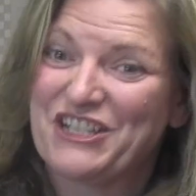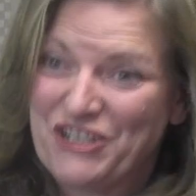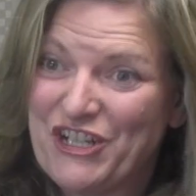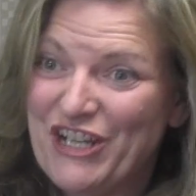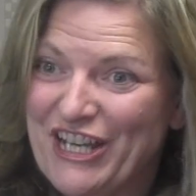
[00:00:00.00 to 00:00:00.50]

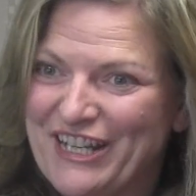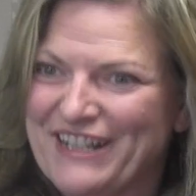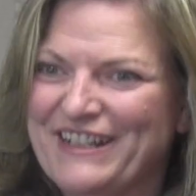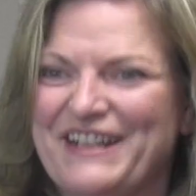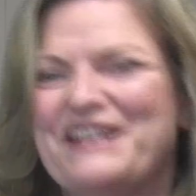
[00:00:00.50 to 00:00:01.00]
it's
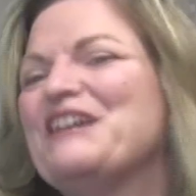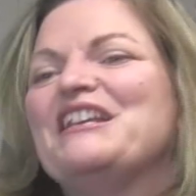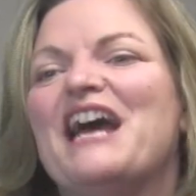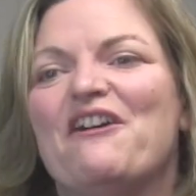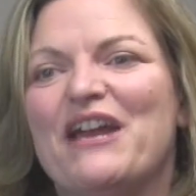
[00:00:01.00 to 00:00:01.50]
good.
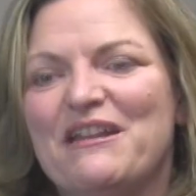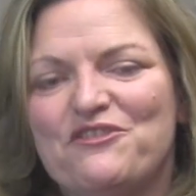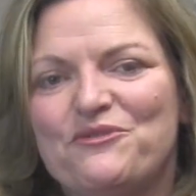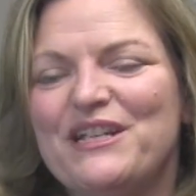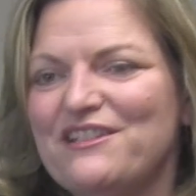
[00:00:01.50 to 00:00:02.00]
Now, and
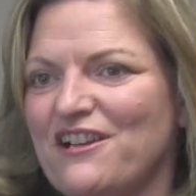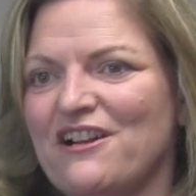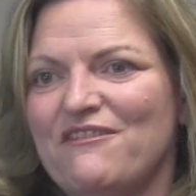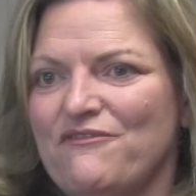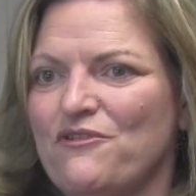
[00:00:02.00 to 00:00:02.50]
treats
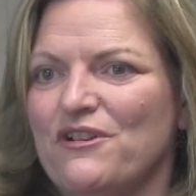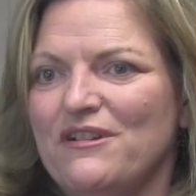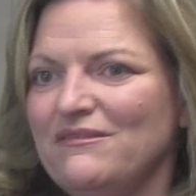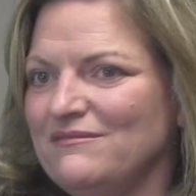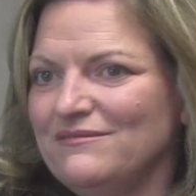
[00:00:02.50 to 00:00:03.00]
are for,